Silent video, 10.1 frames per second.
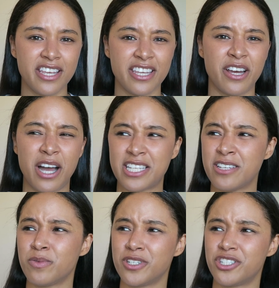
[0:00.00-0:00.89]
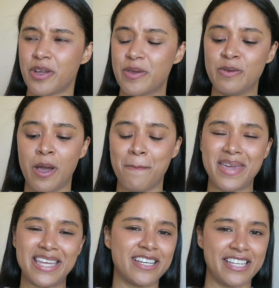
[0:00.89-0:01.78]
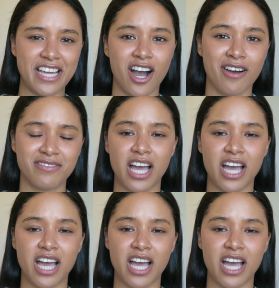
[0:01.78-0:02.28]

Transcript: You know, I don't just want to show you immediately after,